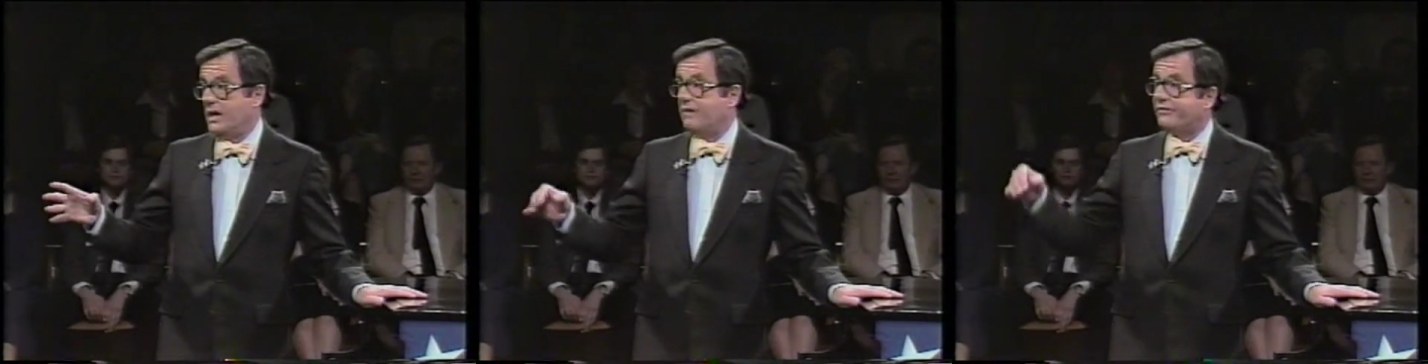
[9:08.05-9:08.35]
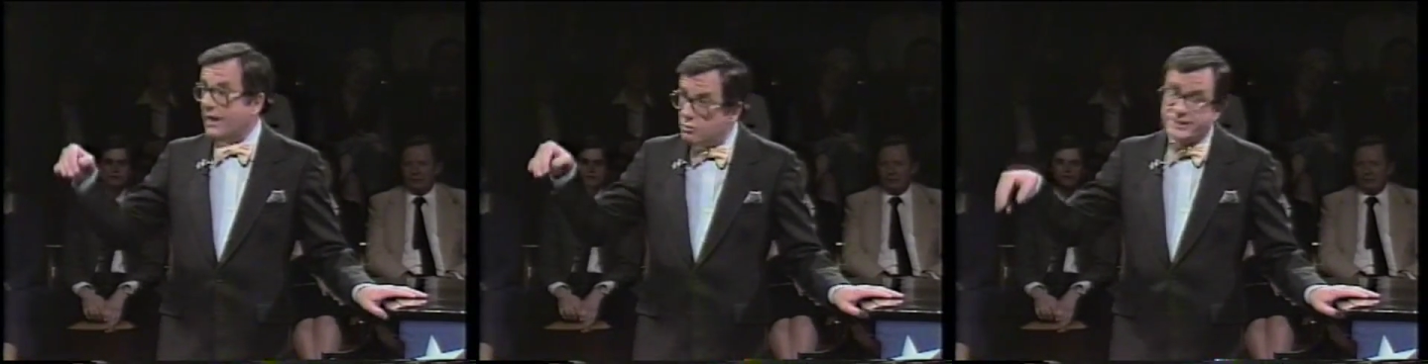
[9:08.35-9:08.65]
if
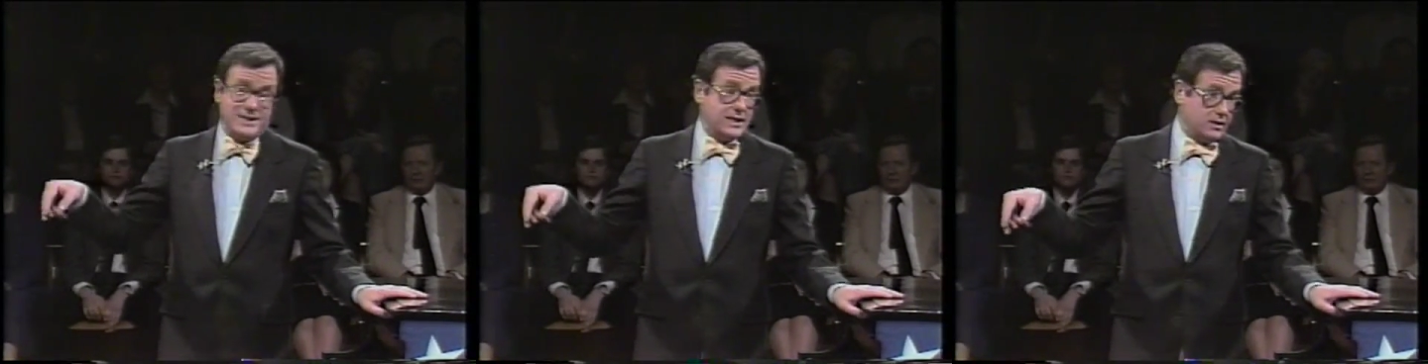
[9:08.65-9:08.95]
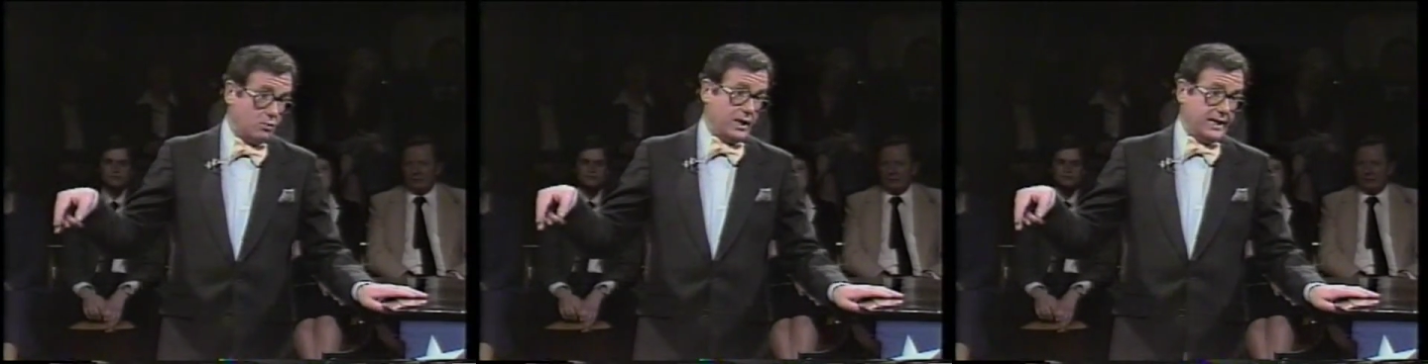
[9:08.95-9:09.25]
they were sitting in
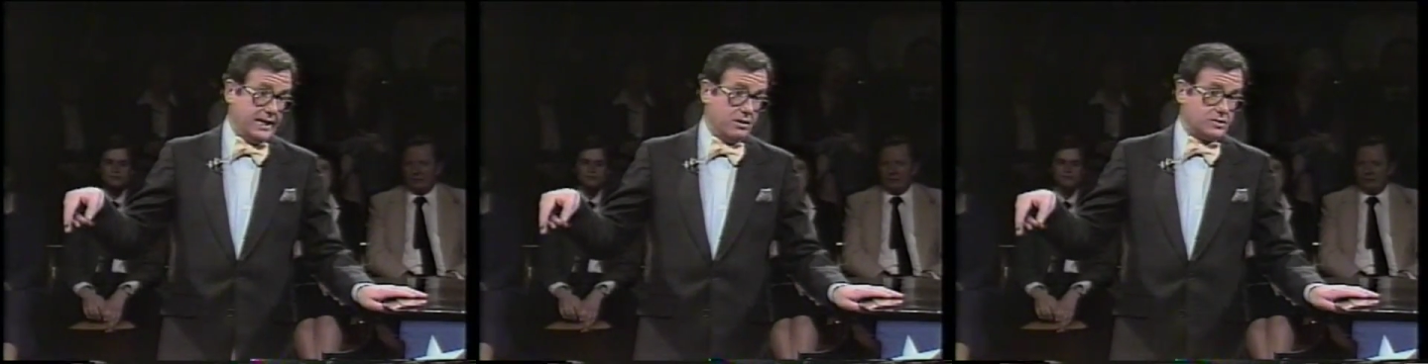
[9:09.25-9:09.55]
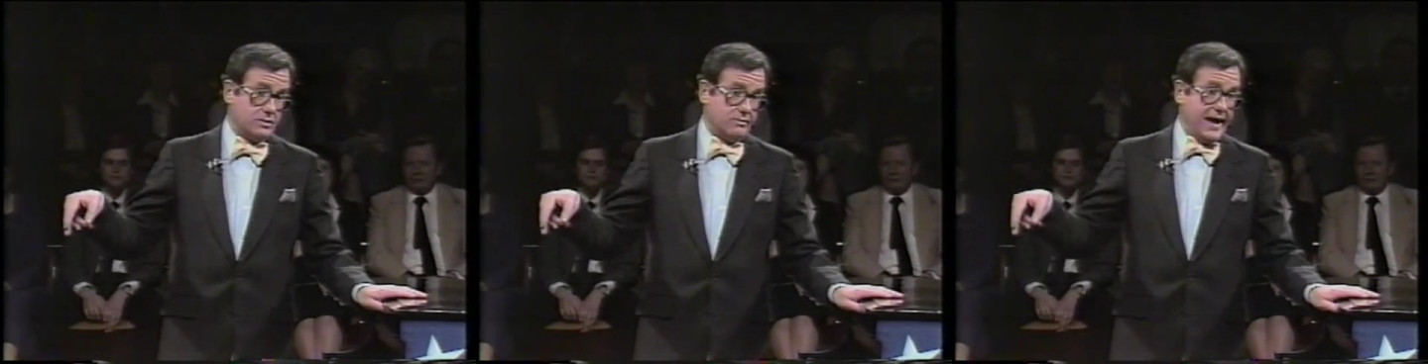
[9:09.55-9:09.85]
the White House
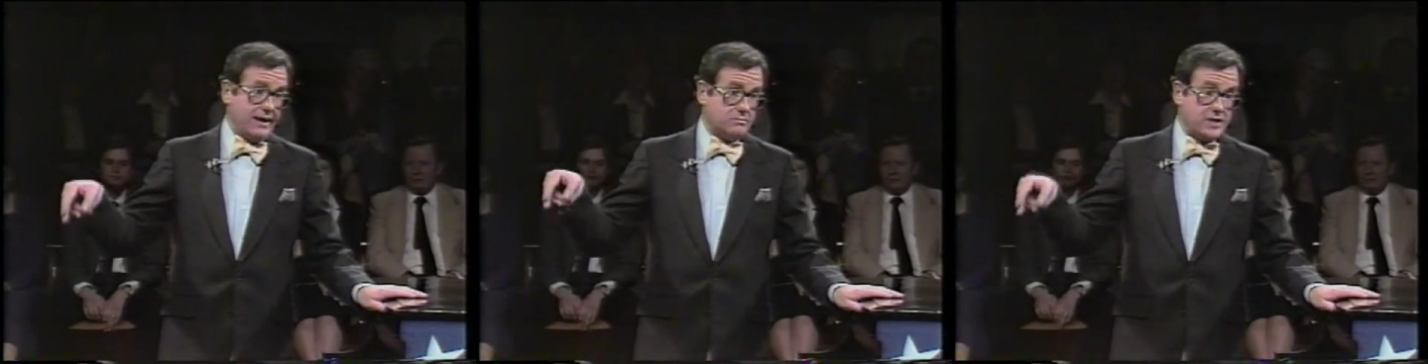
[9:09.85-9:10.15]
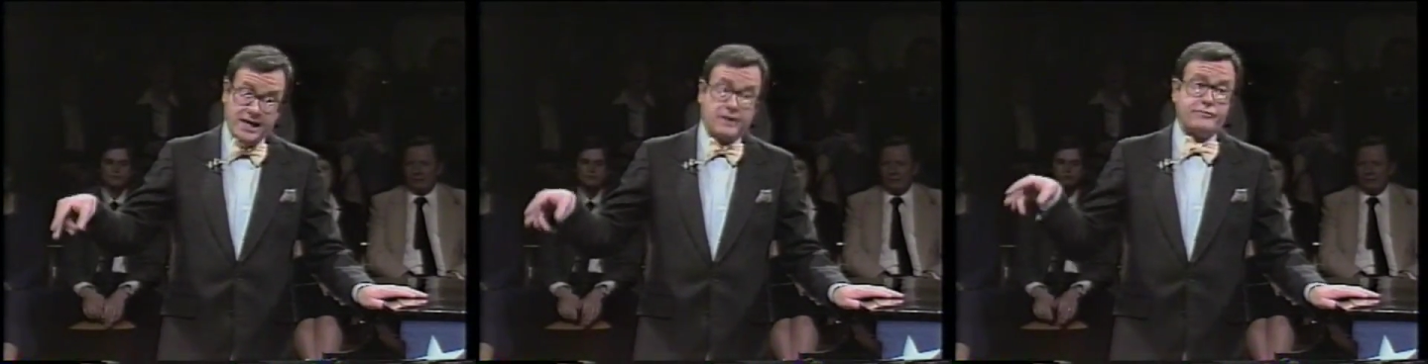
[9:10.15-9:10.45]
that
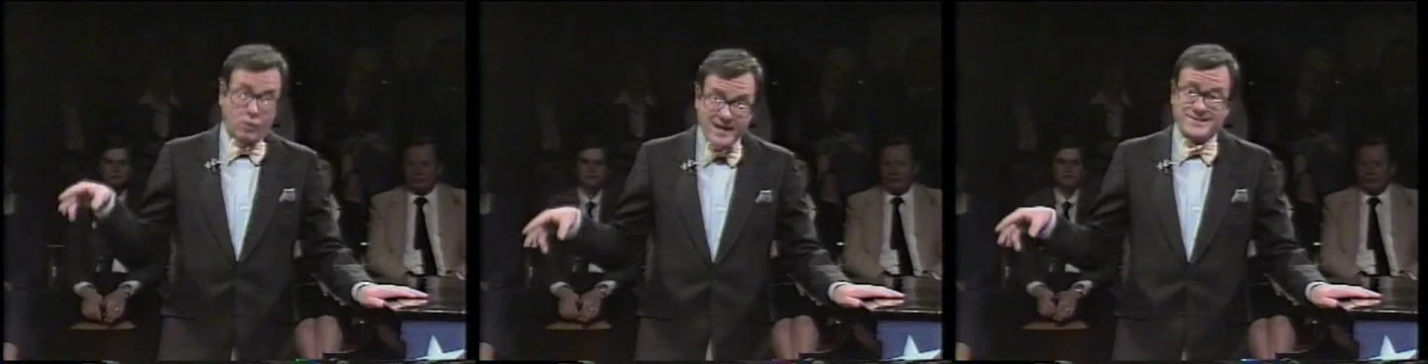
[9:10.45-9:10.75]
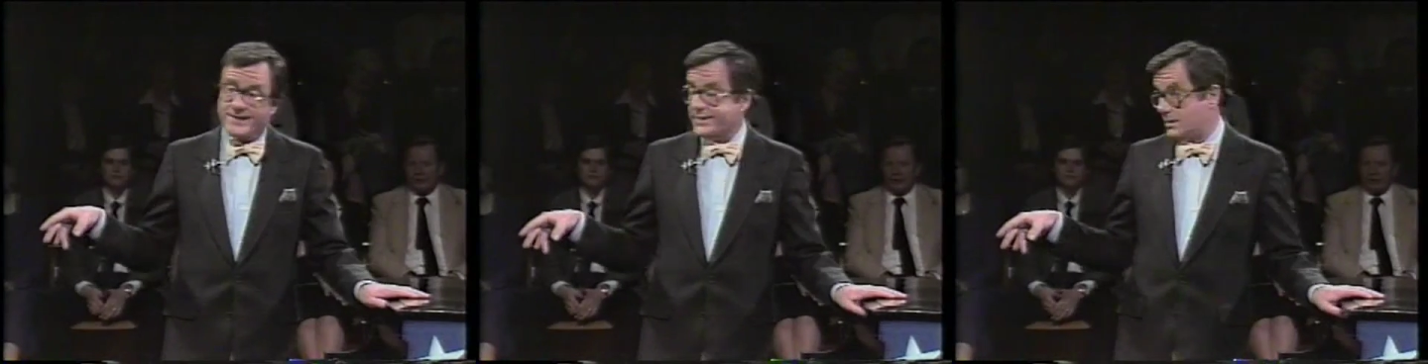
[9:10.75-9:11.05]
day of
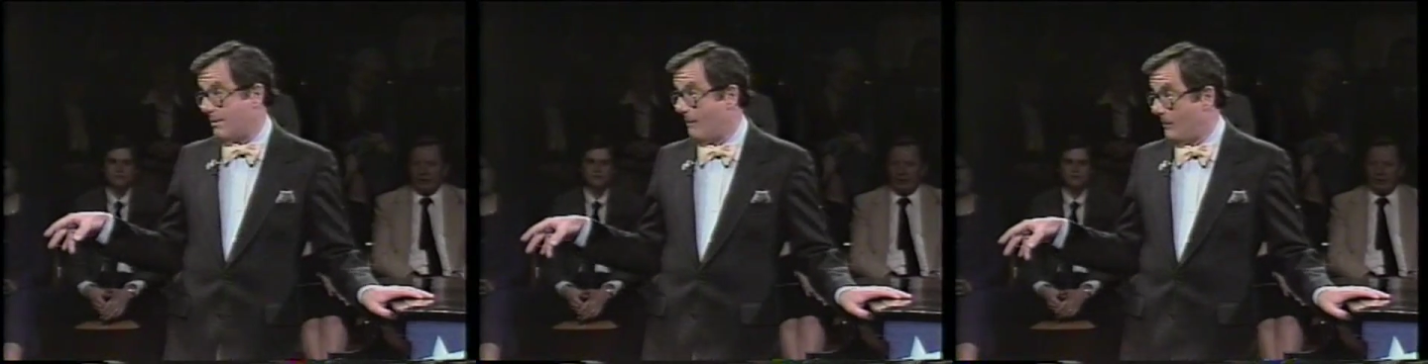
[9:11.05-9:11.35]
crisis